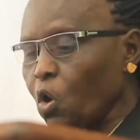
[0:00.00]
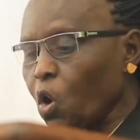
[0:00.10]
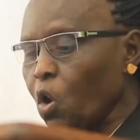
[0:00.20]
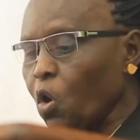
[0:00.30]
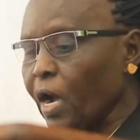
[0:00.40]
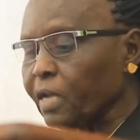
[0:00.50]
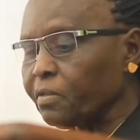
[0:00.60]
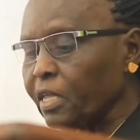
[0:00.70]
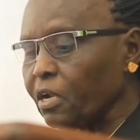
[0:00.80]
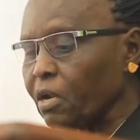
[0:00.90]
law
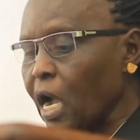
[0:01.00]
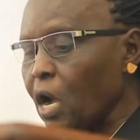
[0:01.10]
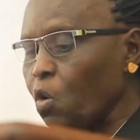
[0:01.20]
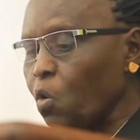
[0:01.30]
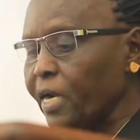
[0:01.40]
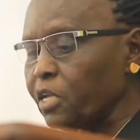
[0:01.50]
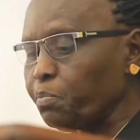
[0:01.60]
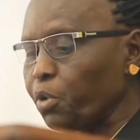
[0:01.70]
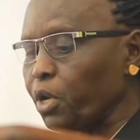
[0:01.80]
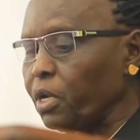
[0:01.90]
at the Raoul
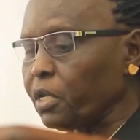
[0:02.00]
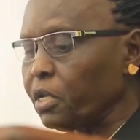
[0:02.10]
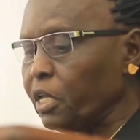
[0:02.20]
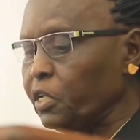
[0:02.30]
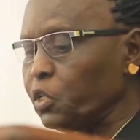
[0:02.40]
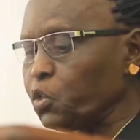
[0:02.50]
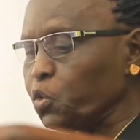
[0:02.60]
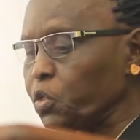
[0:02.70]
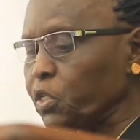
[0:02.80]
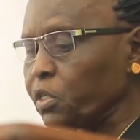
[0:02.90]
Wallenberg
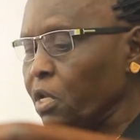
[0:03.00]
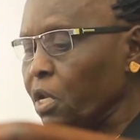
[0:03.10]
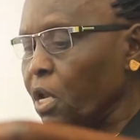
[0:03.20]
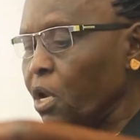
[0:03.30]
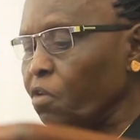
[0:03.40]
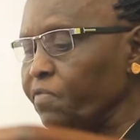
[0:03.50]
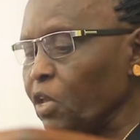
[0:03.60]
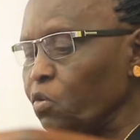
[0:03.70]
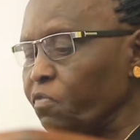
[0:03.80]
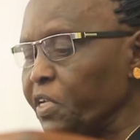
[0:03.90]
Institute of
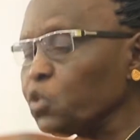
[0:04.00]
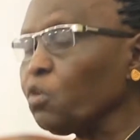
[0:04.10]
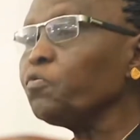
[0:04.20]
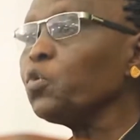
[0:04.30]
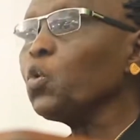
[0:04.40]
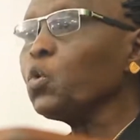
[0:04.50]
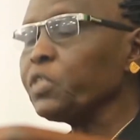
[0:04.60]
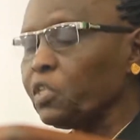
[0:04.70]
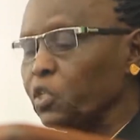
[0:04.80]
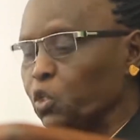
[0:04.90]
the University of
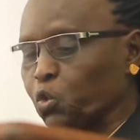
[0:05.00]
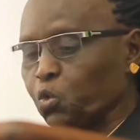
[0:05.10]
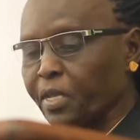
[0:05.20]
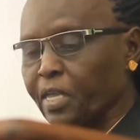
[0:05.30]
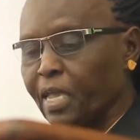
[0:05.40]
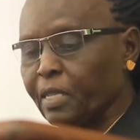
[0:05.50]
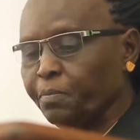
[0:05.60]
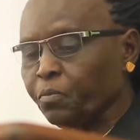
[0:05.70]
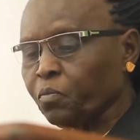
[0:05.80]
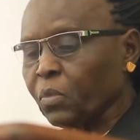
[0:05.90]
Lund in
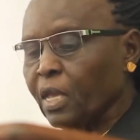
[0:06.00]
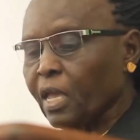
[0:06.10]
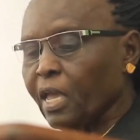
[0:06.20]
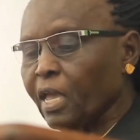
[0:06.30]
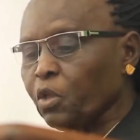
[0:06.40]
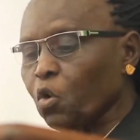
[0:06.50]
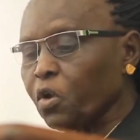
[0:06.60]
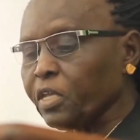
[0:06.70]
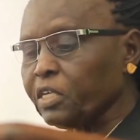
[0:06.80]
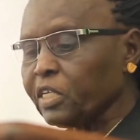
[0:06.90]
Sweden, and
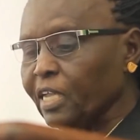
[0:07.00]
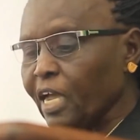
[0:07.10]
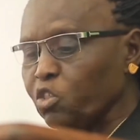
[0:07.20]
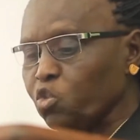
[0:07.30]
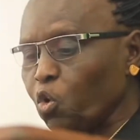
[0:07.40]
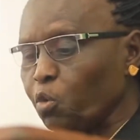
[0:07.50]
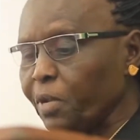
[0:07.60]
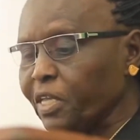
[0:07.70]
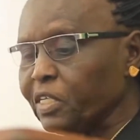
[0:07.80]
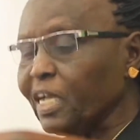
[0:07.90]
on international
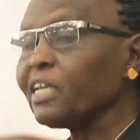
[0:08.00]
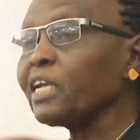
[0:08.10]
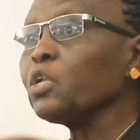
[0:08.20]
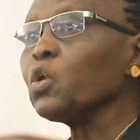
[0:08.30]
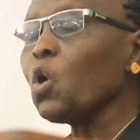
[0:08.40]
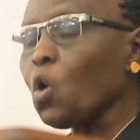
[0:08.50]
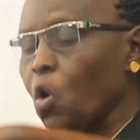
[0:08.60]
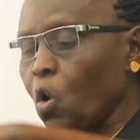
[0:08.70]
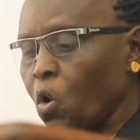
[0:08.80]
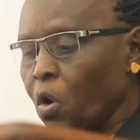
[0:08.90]
humanitarian
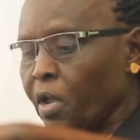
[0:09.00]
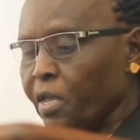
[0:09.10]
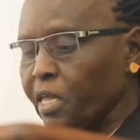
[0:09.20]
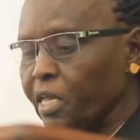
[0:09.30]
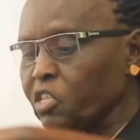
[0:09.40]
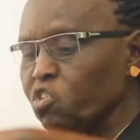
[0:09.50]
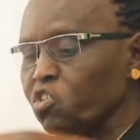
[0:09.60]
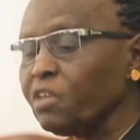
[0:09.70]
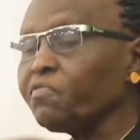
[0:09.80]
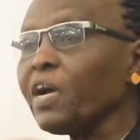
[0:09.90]
law in
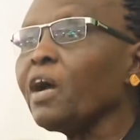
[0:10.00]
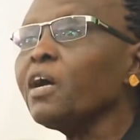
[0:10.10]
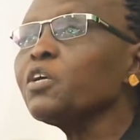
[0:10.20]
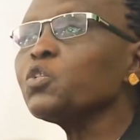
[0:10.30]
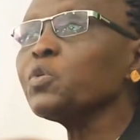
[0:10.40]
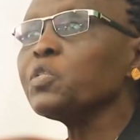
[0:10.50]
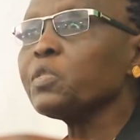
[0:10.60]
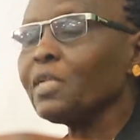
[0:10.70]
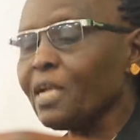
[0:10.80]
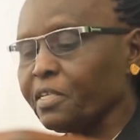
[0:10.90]
Geneva,
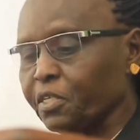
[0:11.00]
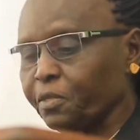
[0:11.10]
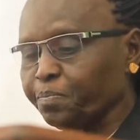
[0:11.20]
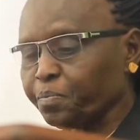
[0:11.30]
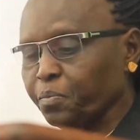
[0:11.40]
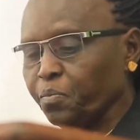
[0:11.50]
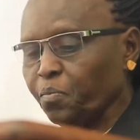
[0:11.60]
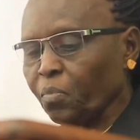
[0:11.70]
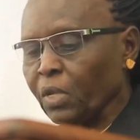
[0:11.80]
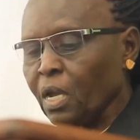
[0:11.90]
Switzerland.
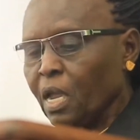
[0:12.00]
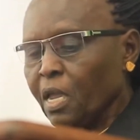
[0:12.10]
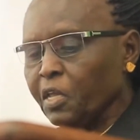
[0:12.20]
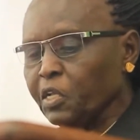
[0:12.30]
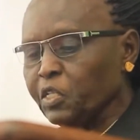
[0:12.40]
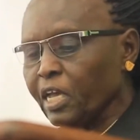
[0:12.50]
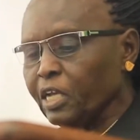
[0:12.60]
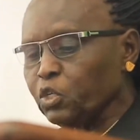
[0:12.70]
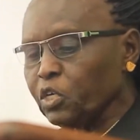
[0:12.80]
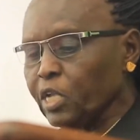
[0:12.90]
He is
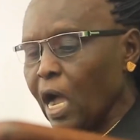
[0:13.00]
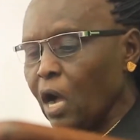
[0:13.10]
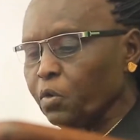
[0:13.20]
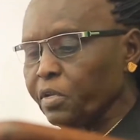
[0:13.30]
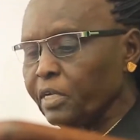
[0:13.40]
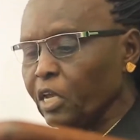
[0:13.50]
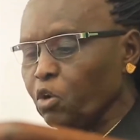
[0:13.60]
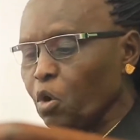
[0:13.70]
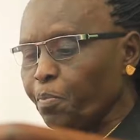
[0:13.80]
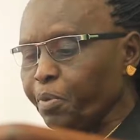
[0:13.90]
a renowned
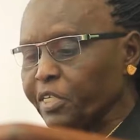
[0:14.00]
legal